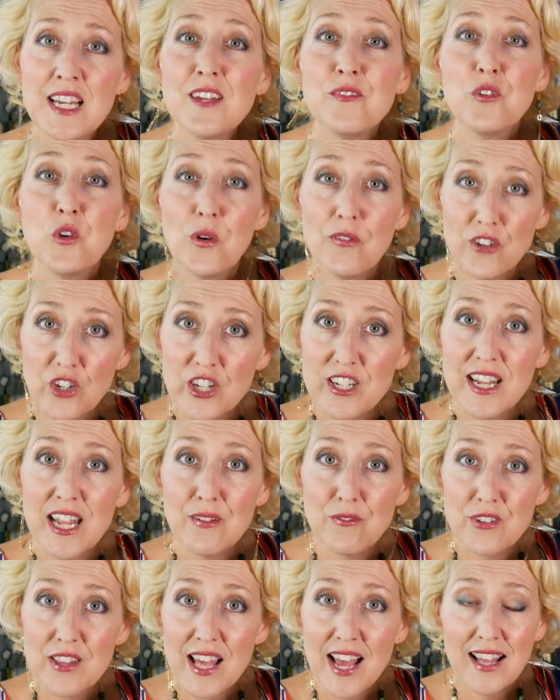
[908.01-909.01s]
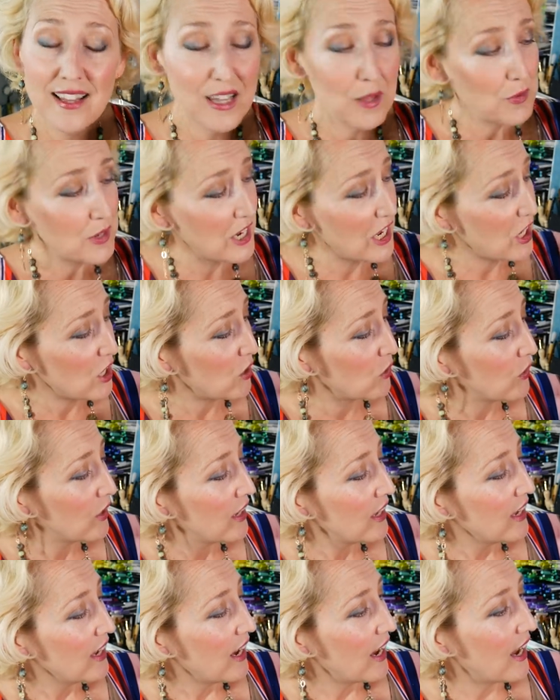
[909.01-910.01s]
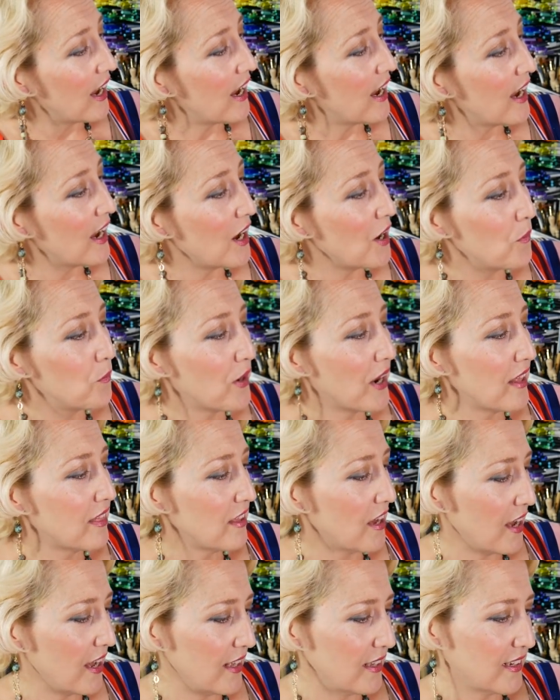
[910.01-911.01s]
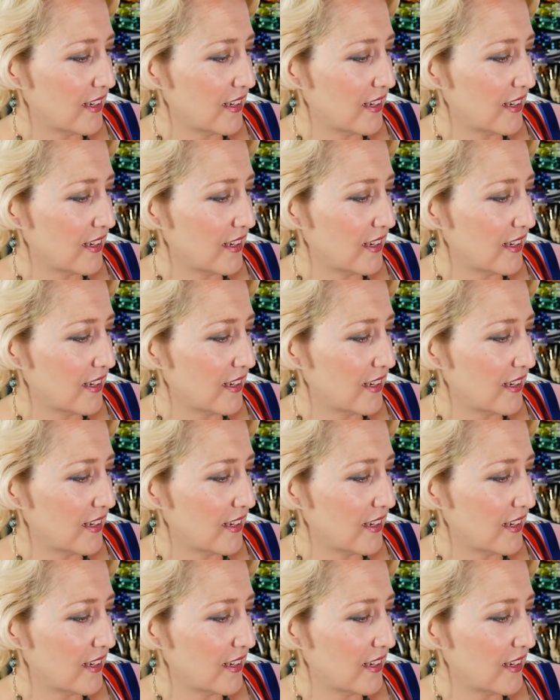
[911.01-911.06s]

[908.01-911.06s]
Do you have a good name for that? Let me know. Uh, but I thought,